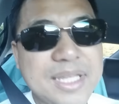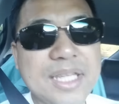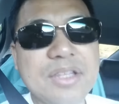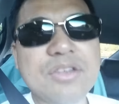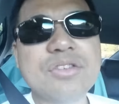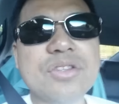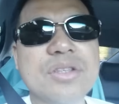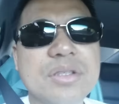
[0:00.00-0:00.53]
say that
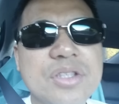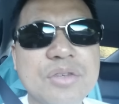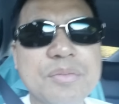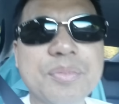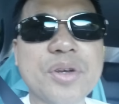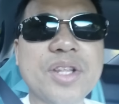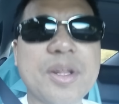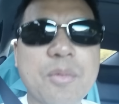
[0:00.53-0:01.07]
you
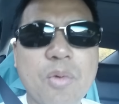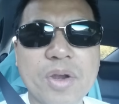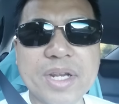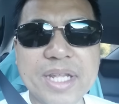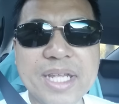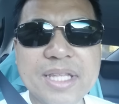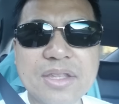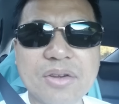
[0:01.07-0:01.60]
put in one
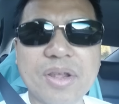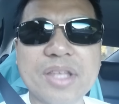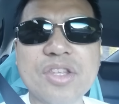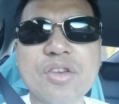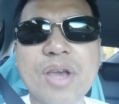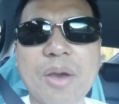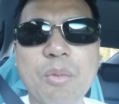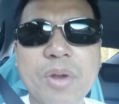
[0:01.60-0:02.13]
ether and
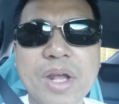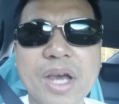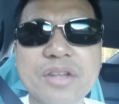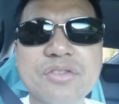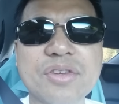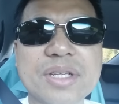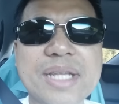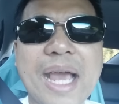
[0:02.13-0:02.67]
you got
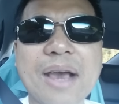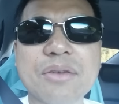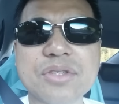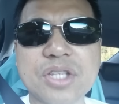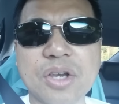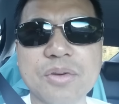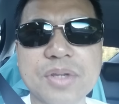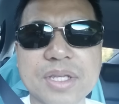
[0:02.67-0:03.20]
100 DAO
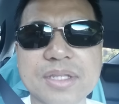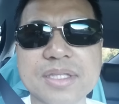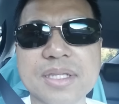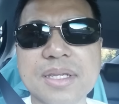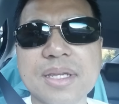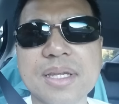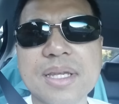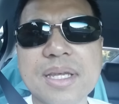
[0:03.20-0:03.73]
tokens.
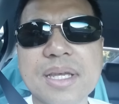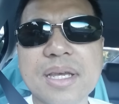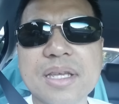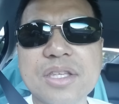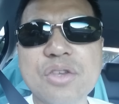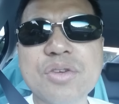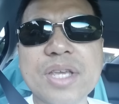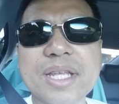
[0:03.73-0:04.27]

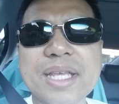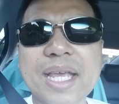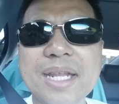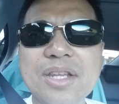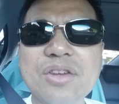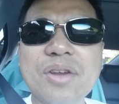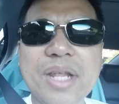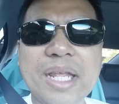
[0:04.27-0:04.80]
You can
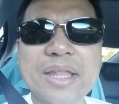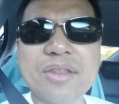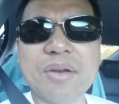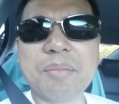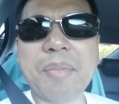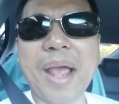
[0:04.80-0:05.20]
get your ether